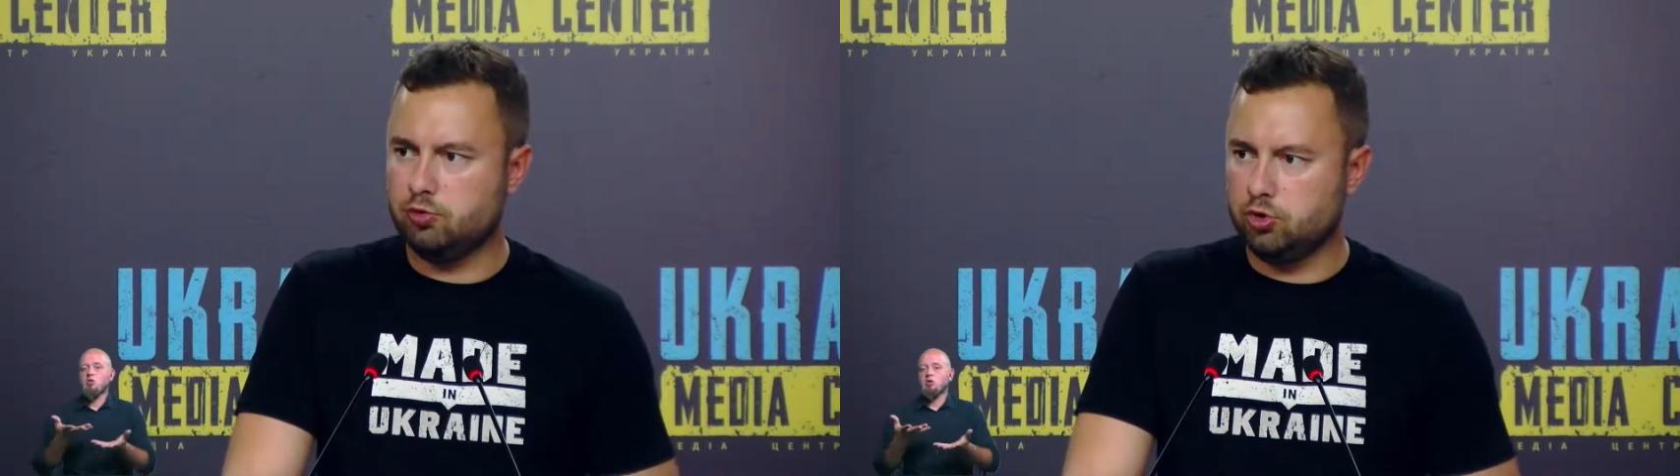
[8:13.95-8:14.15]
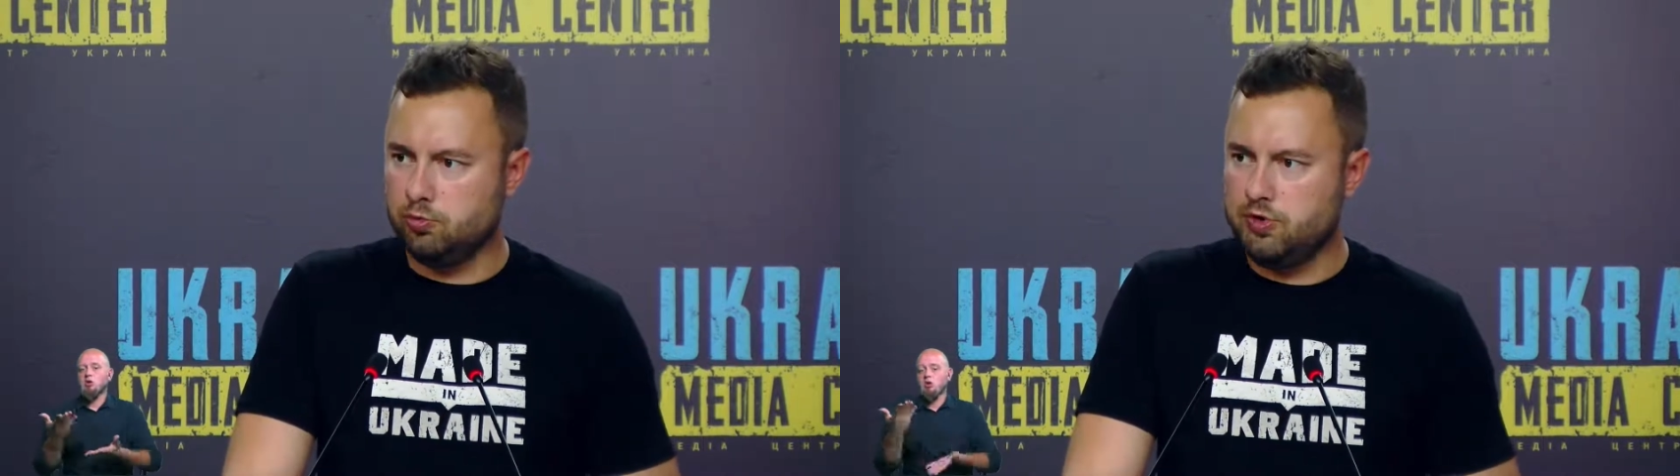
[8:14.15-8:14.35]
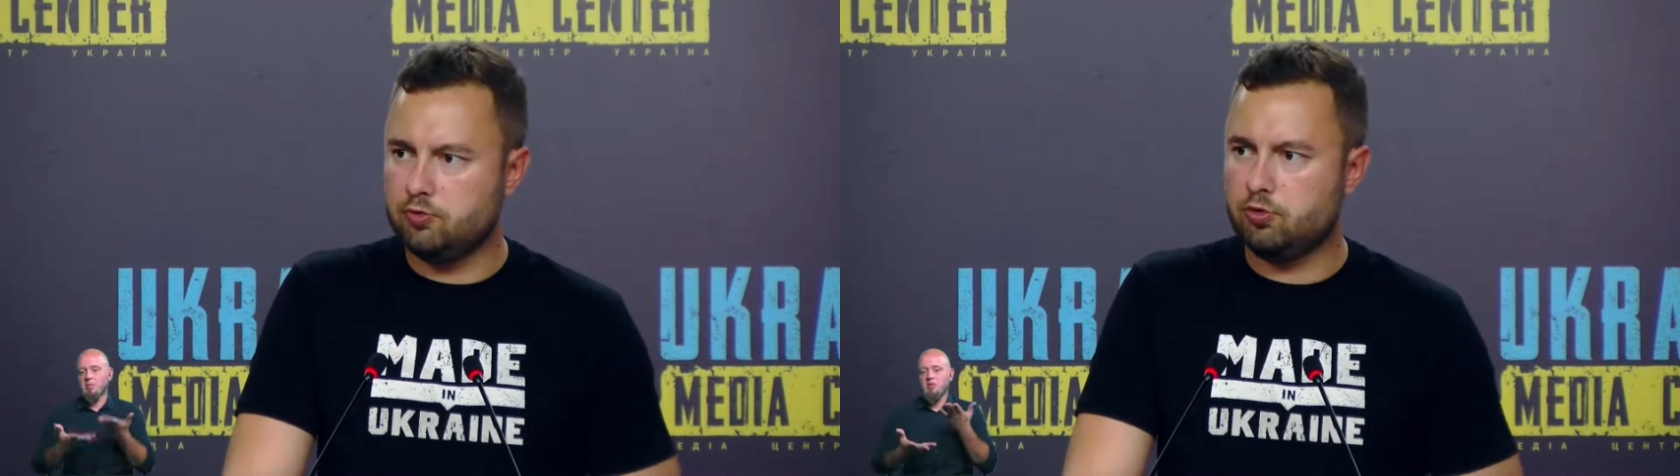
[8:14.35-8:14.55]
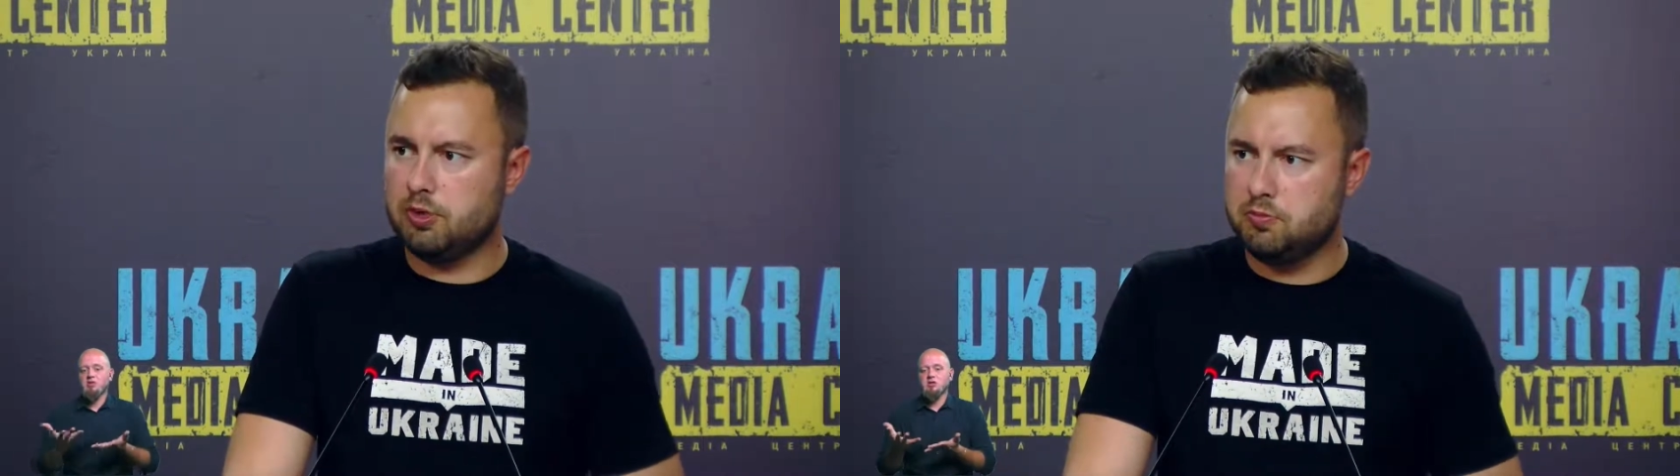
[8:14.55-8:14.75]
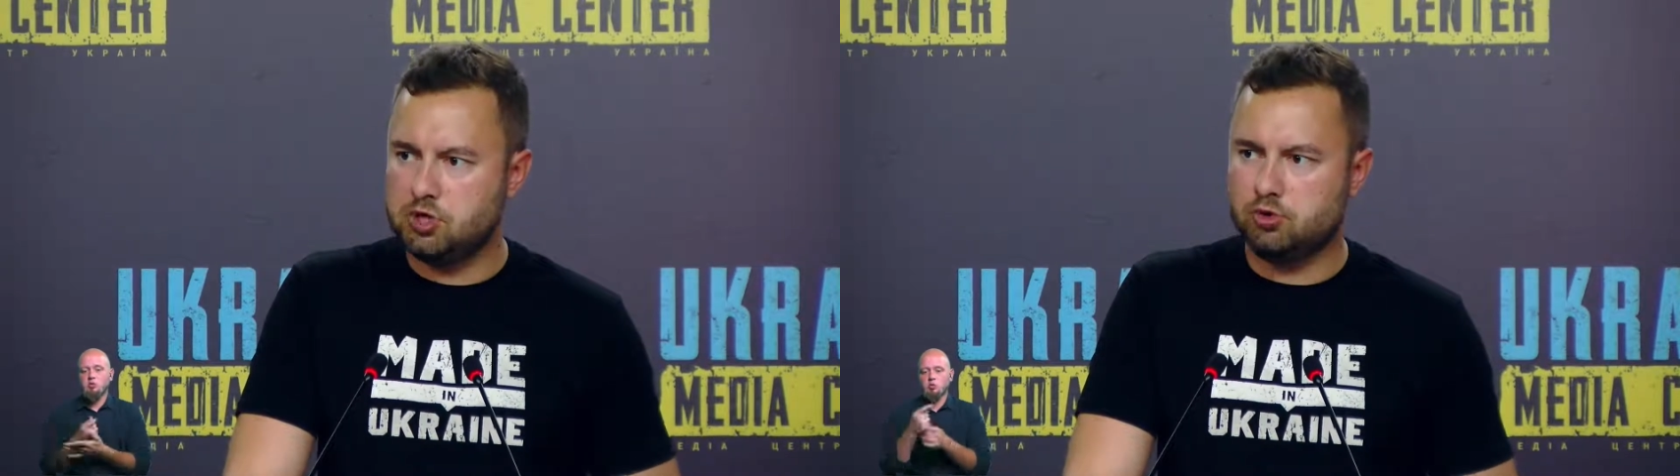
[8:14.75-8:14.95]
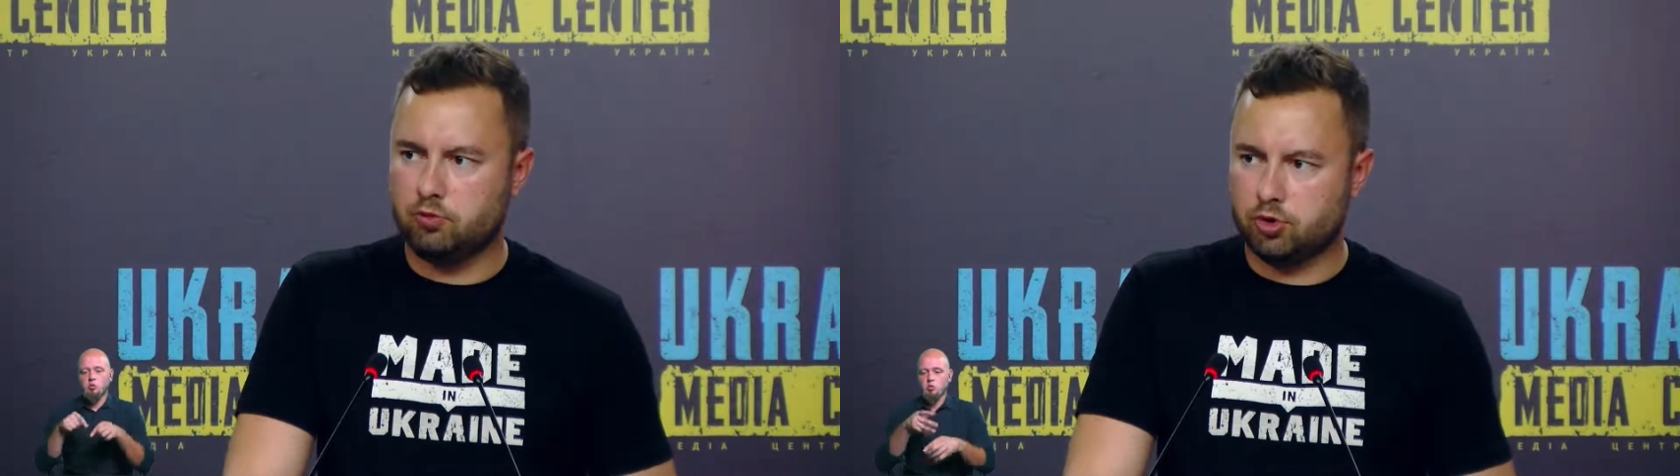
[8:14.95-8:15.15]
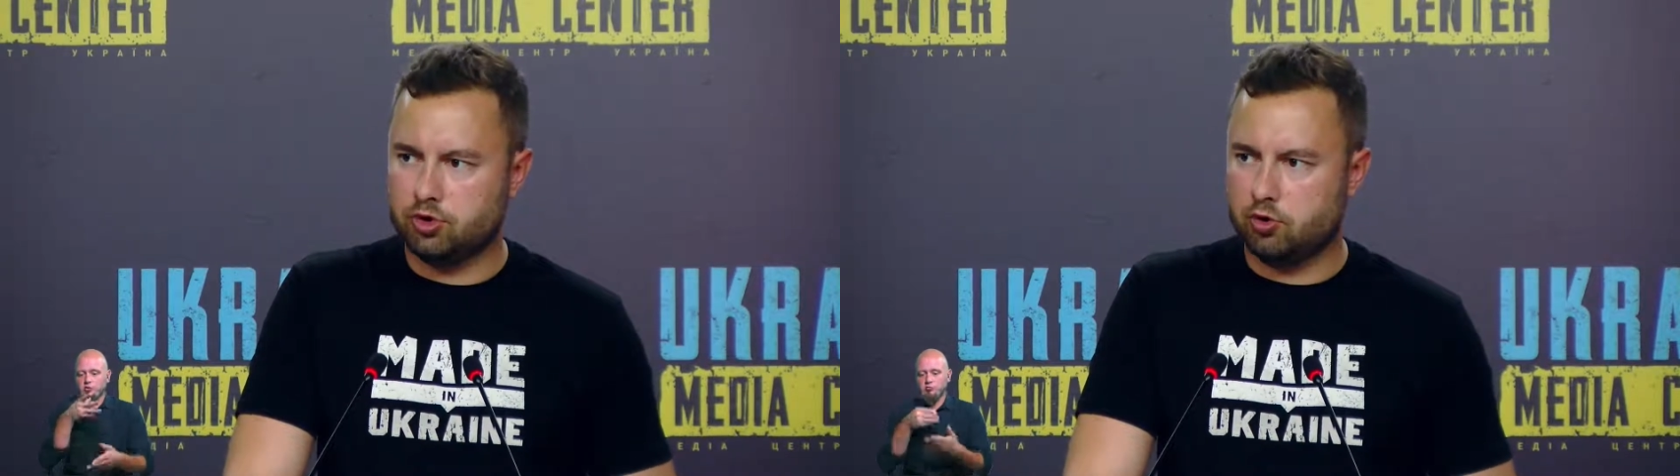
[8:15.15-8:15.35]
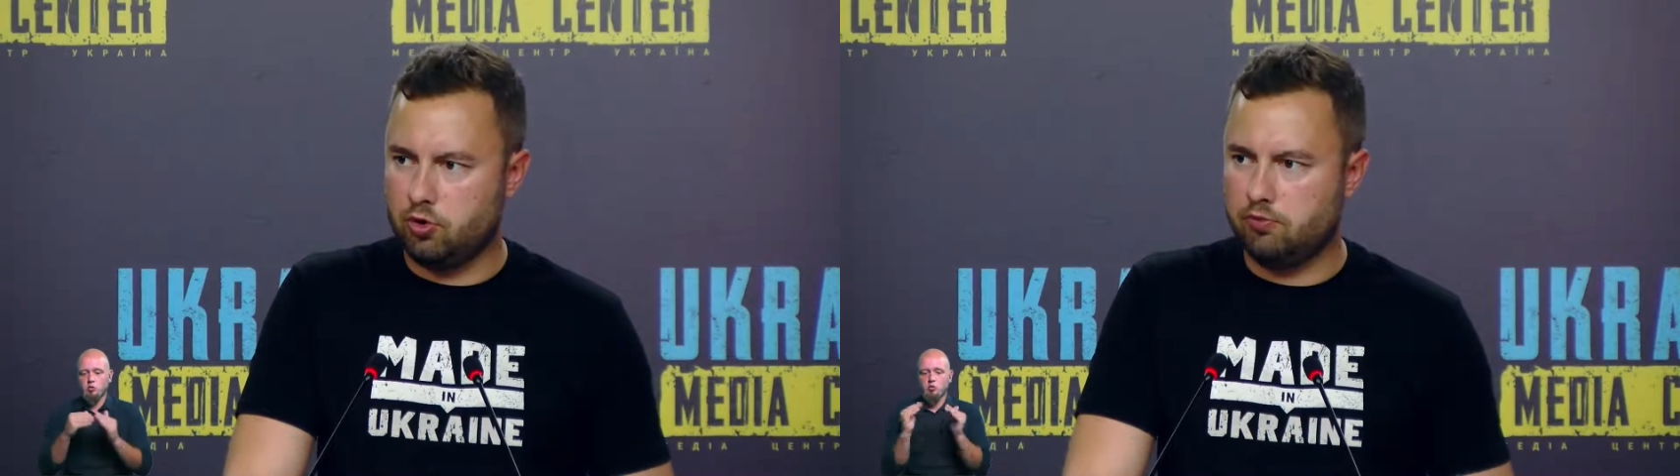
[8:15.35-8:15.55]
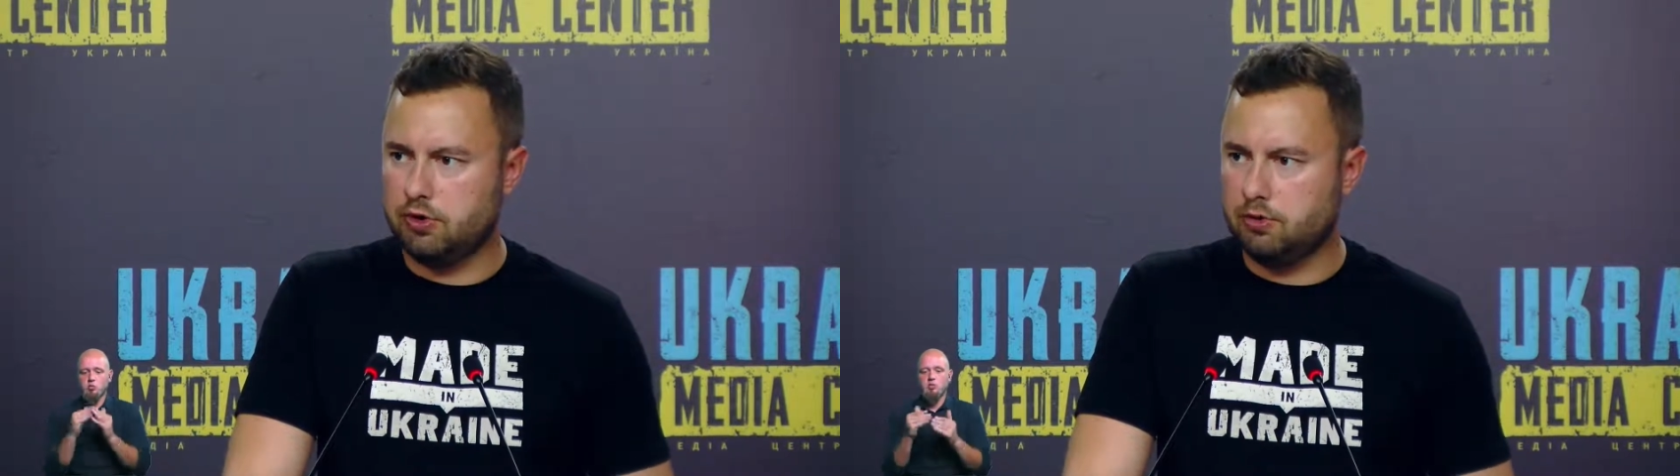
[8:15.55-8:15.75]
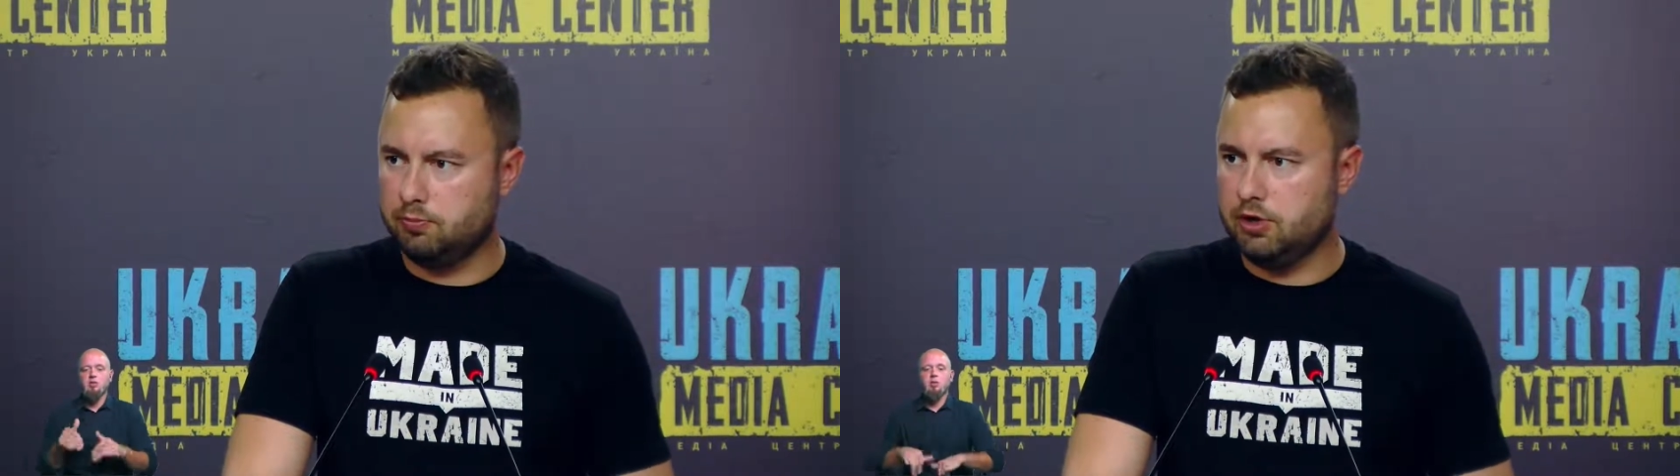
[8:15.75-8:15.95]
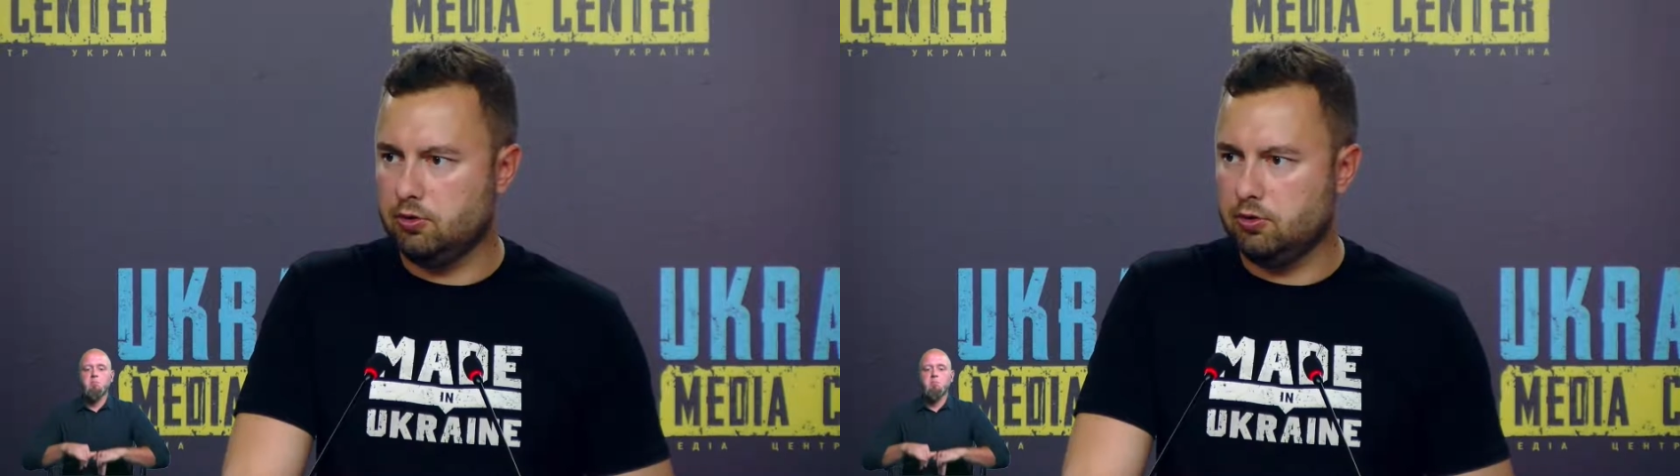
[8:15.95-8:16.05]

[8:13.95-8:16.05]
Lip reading: seeking evacuation but